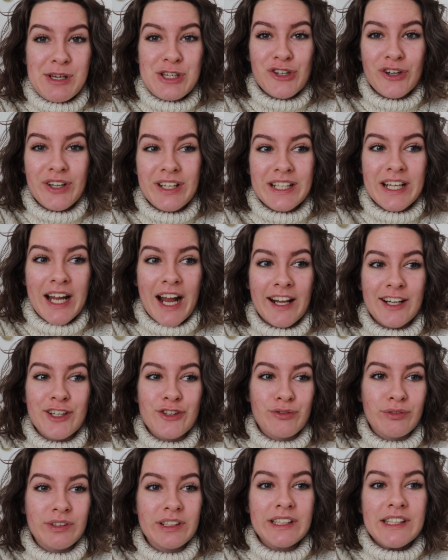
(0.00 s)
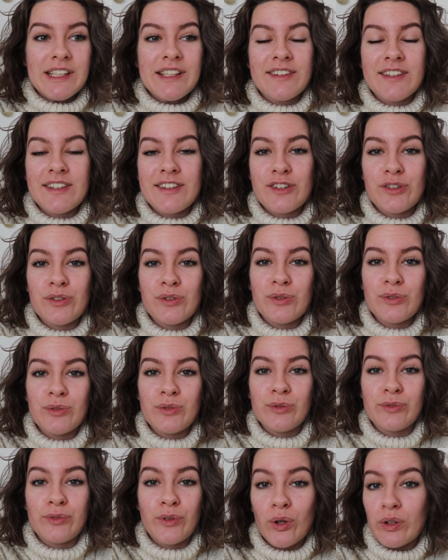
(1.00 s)
enjoying it and it's really easy
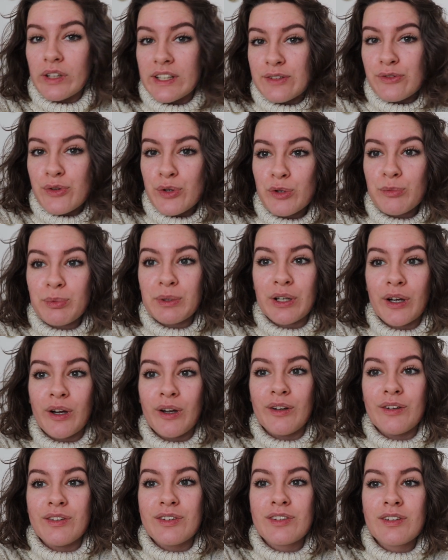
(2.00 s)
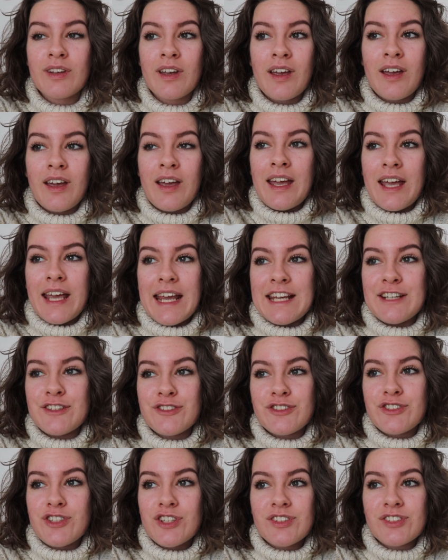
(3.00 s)
to fall into because
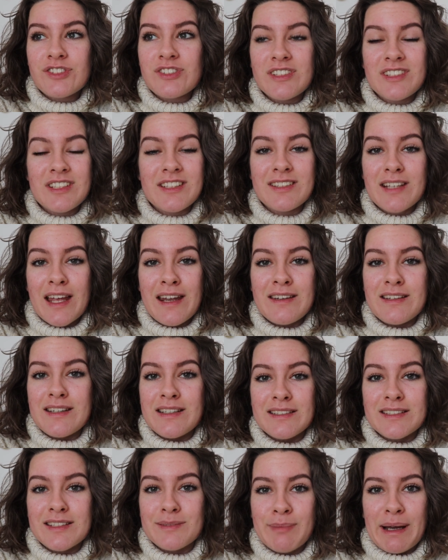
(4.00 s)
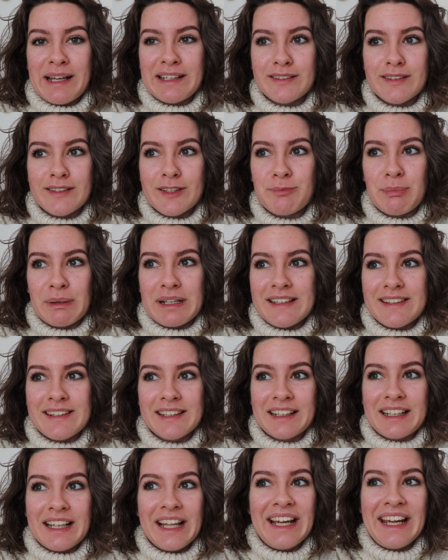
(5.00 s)
it's just a descent into madness
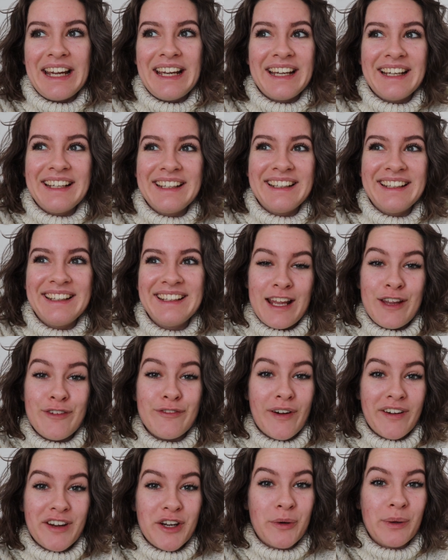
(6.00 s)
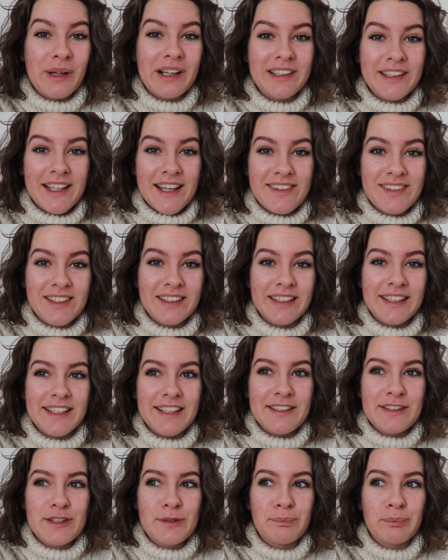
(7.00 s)
basically. It very quickly
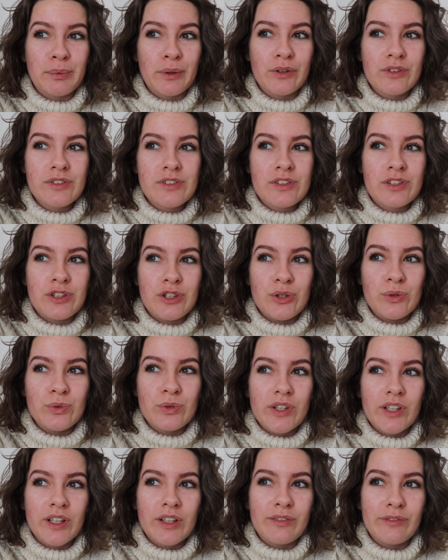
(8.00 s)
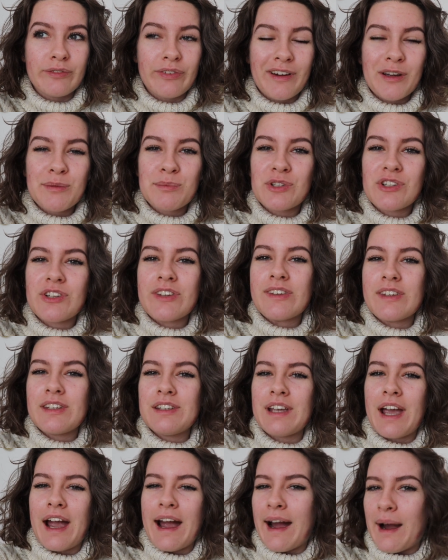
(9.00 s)
escalates, but you can very much
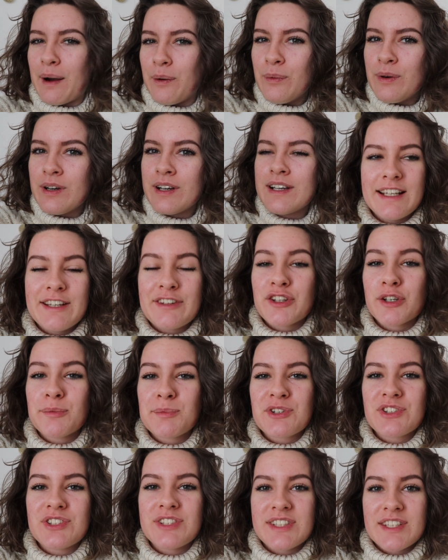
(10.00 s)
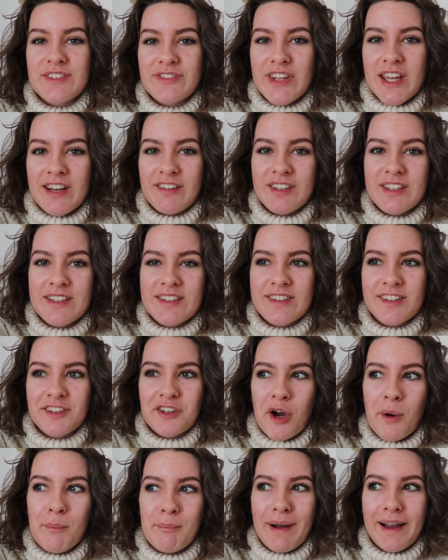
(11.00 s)
see how. It's almost as if there is a
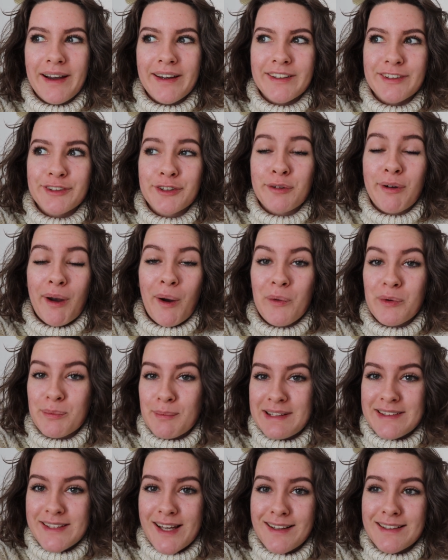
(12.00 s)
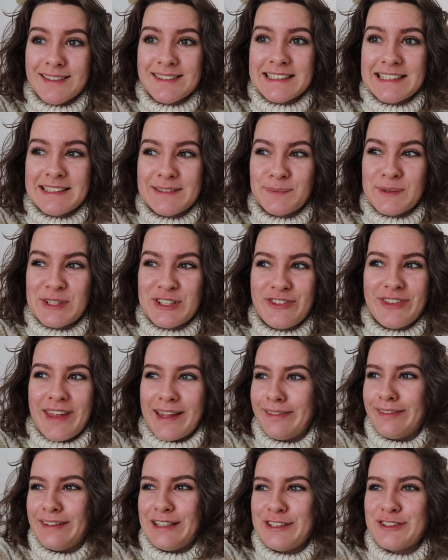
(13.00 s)
combined crowd mentality which
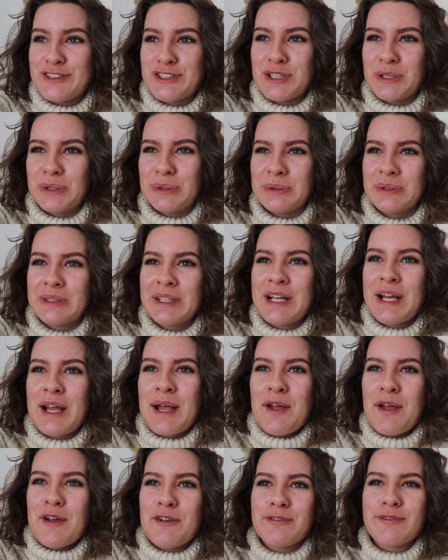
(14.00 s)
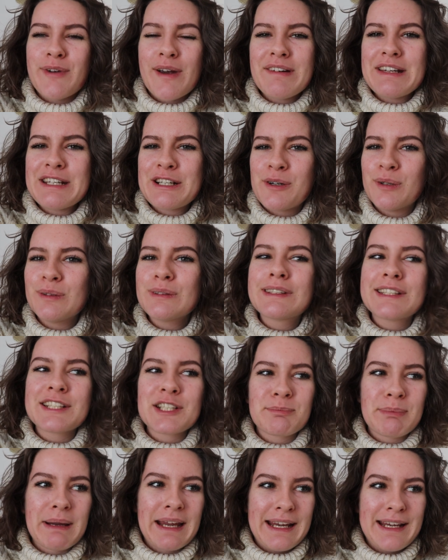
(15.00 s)
then leads to very
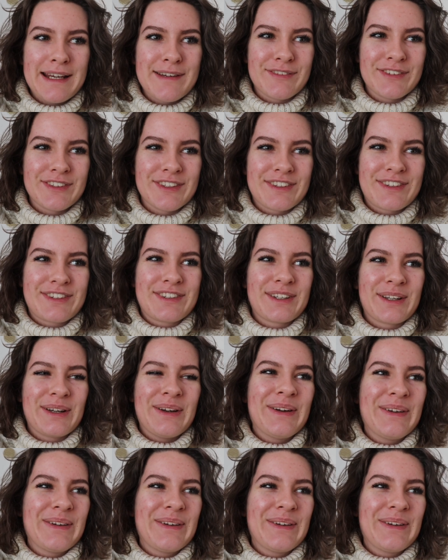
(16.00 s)
cultish behaviours, so